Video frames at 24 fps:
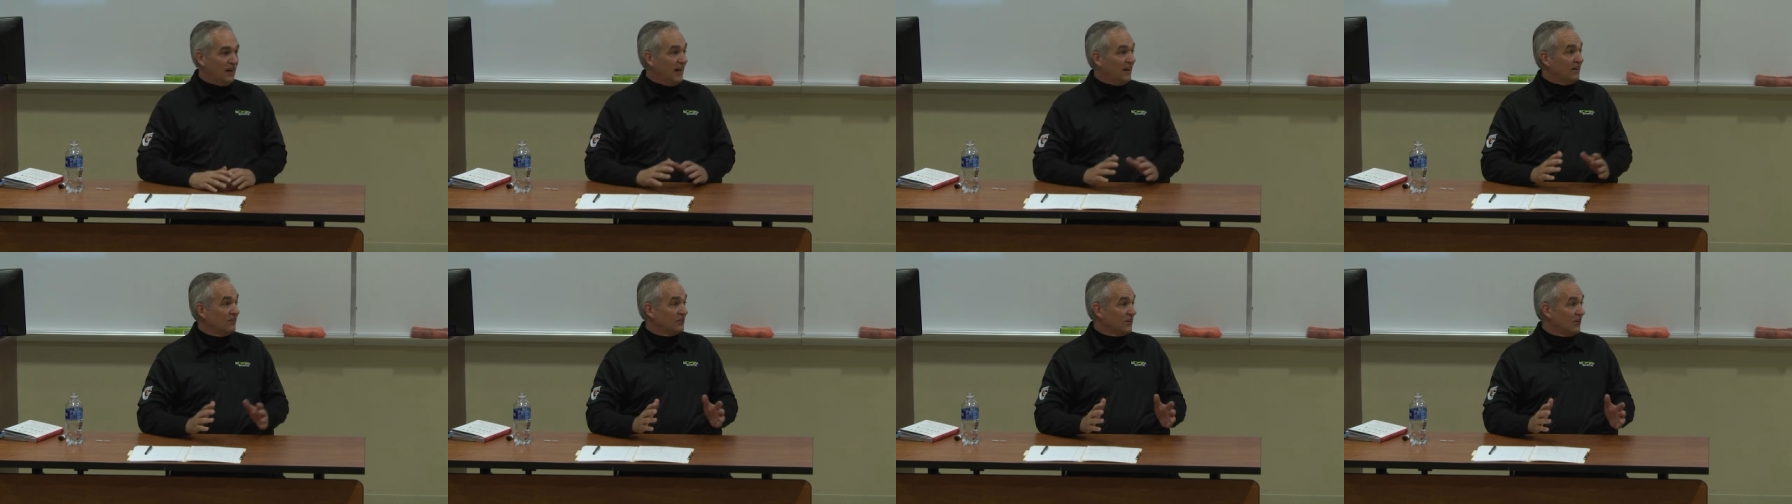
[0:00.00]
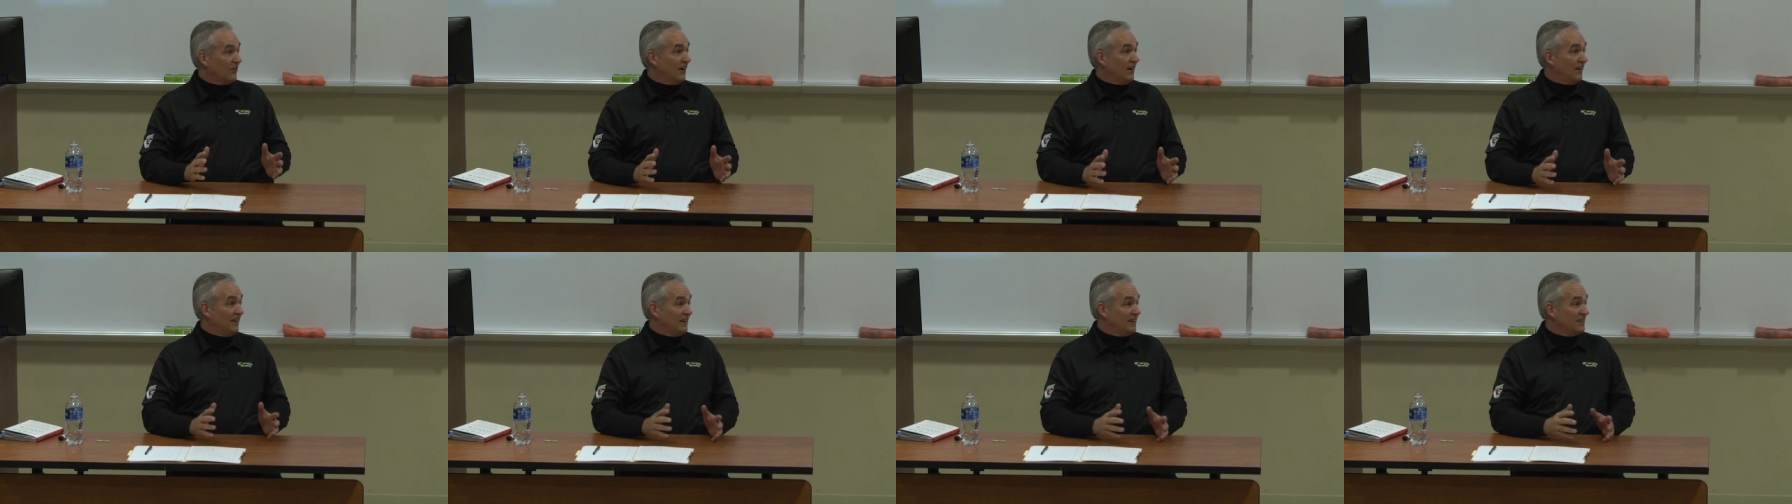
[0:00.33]
I don't
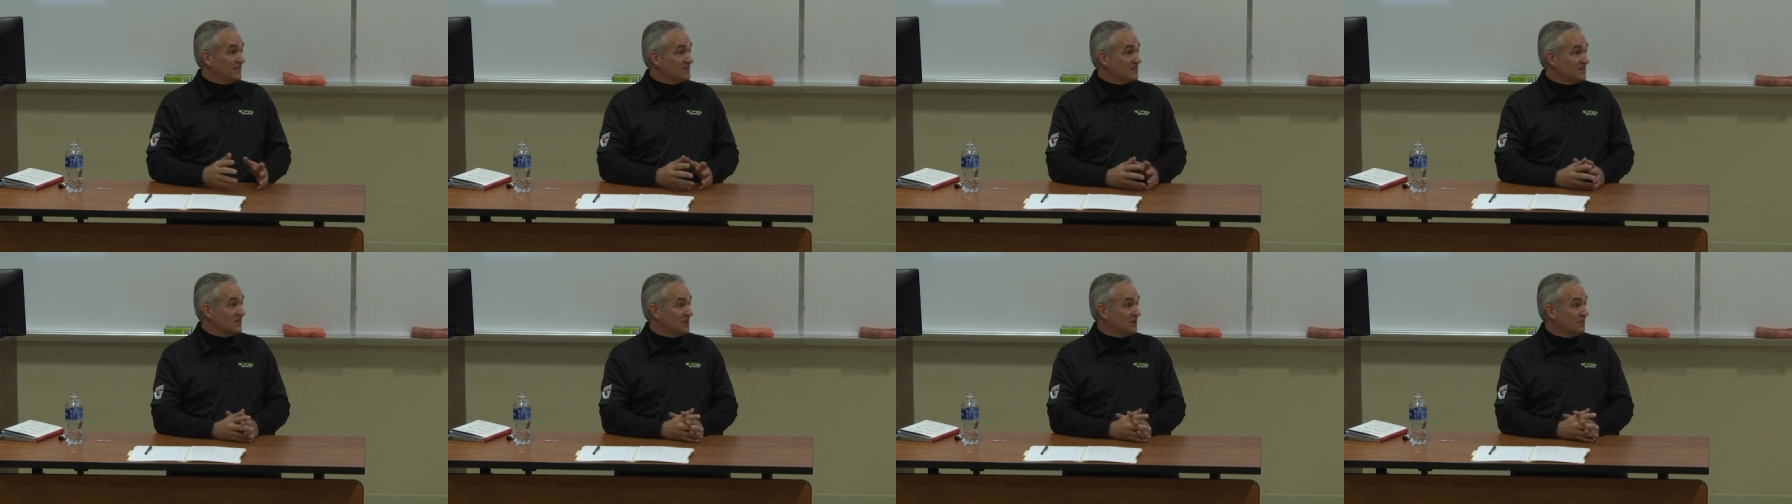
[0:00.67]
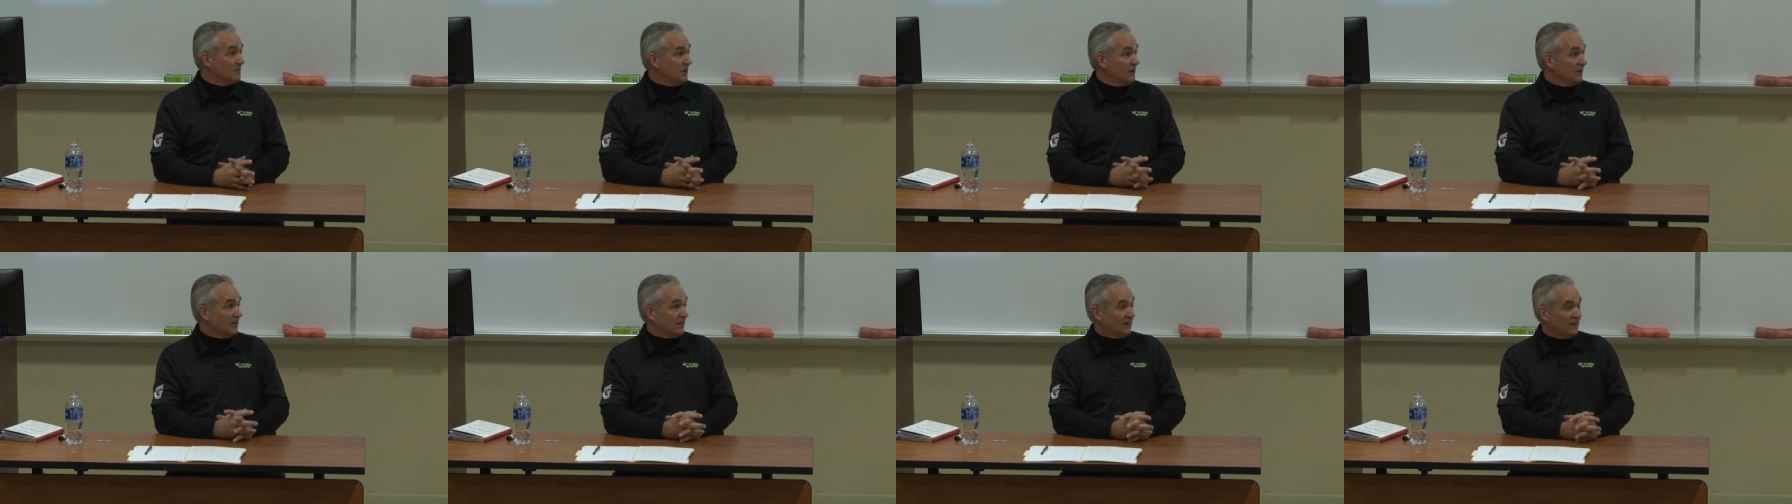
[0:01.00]
know how I didn't see the
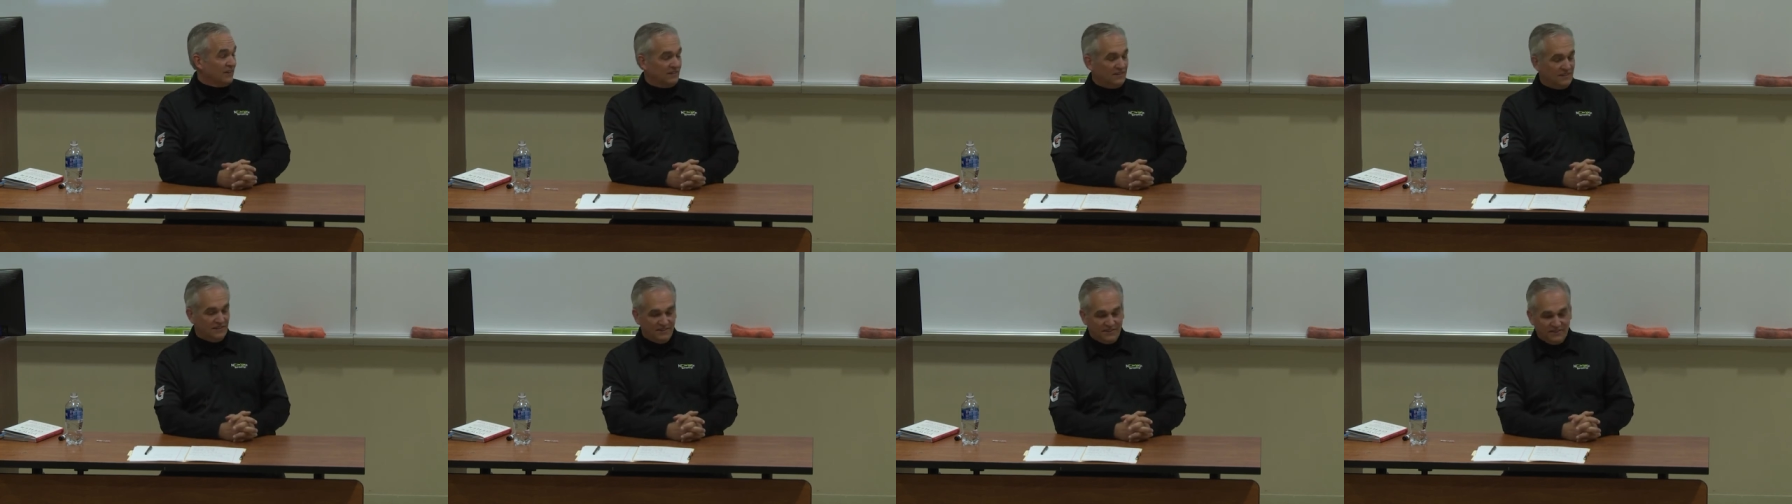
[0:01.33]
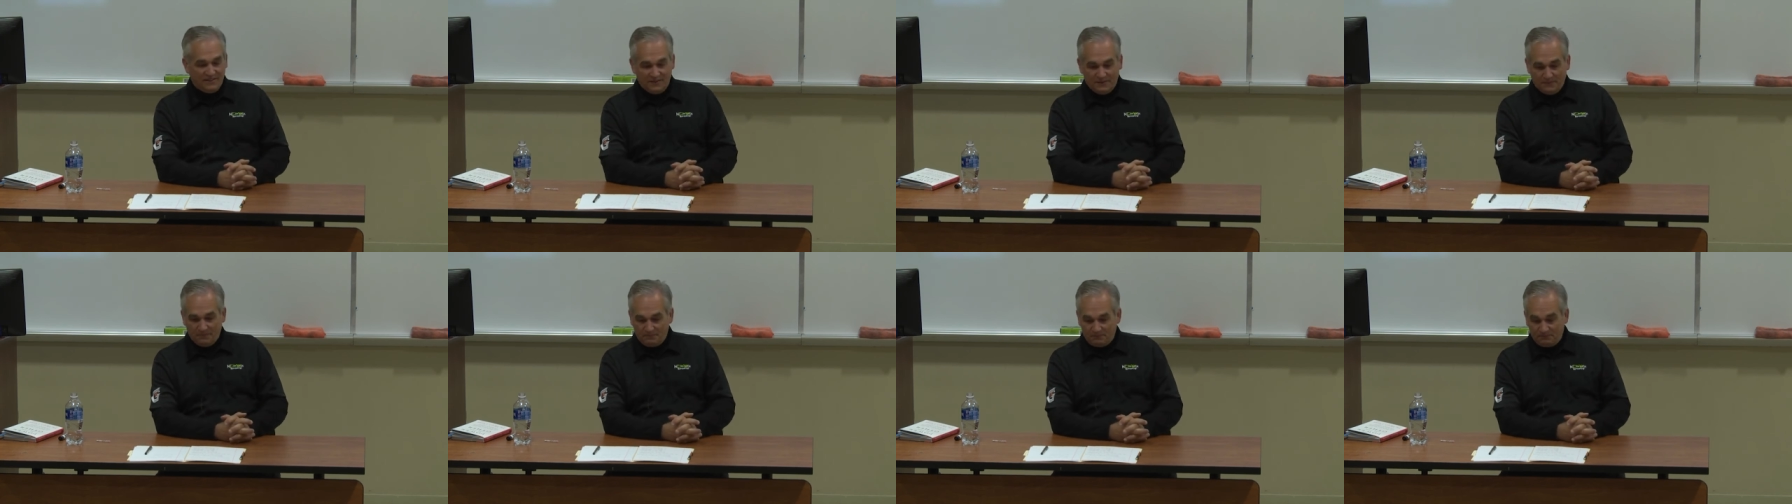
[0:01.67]
building.
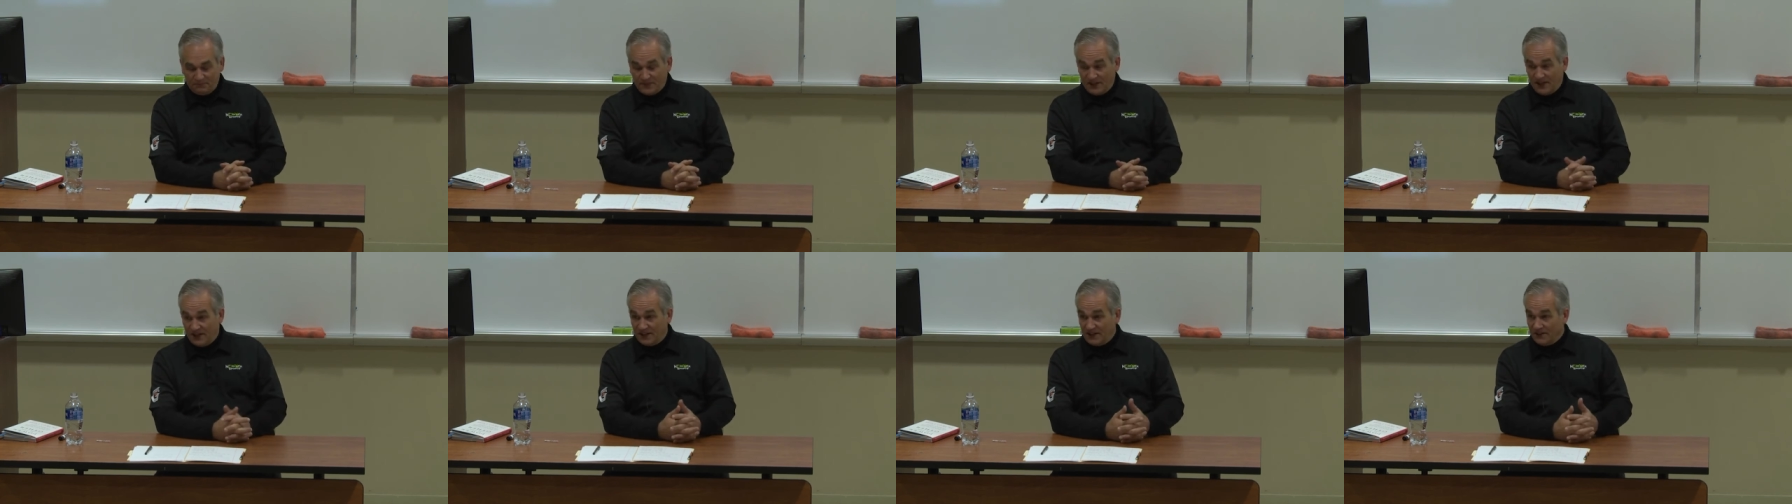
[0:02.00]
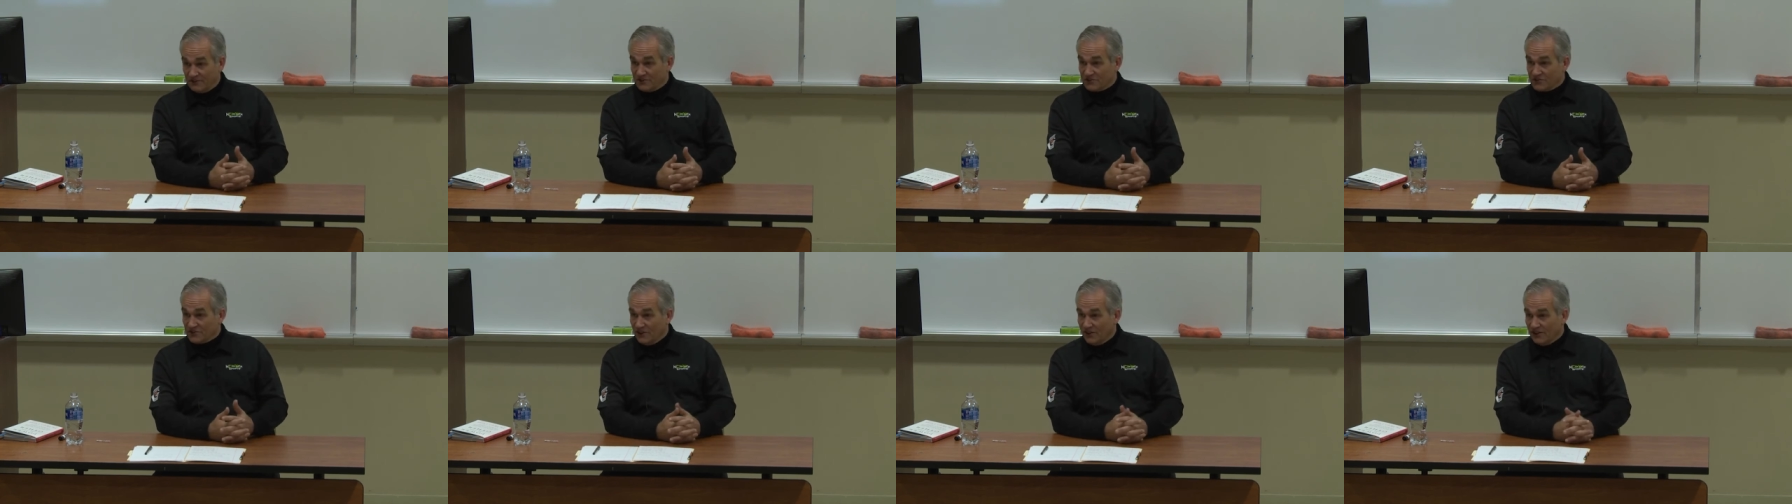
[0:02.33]
I
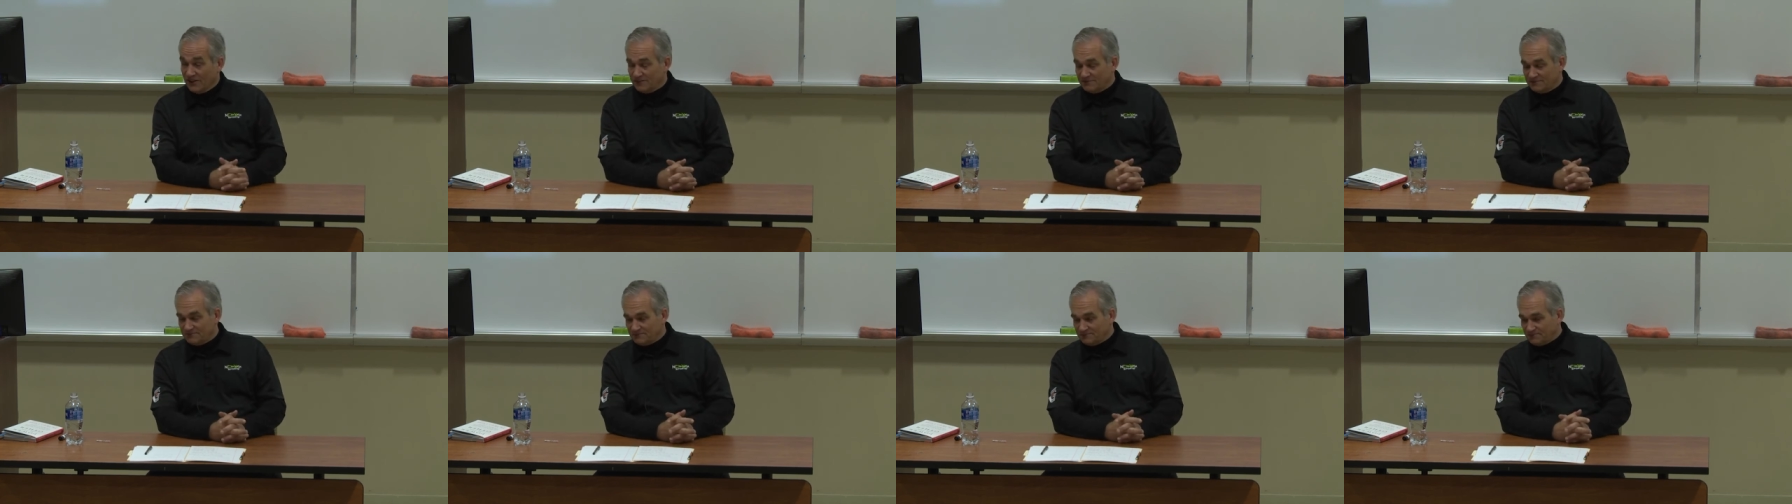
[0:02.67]
never saw it.